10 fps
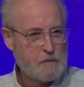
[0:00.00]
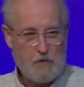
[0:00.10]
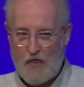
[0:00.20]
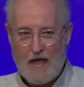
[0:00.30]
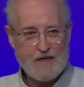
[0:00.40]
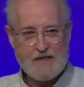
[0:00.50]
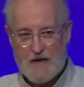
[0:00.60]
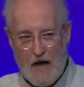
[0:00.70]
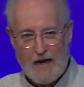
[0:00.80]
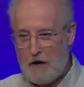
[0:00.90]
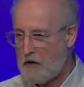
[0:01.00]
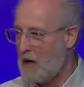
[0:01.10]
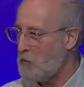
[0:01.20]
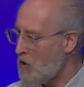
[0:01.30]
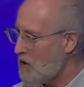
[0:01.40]
But that is not how
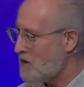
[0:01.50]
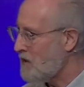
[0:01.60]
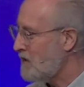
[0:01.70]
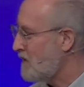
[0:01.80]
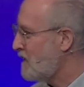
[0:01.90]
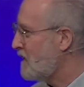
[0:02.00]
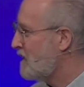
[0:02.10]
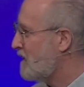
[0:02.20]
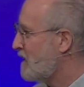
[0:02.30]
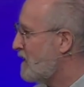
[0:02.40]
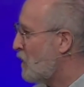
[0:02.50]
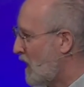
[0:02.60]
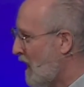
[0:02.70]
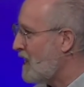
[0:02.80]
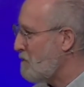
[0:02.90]
God works. We've
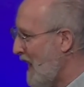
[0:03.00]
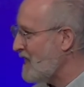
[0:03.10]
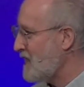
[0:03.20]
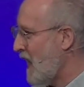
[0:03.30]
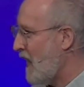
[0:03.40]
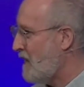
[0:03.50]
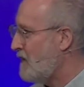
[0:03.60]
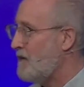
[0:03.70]
got to get past that.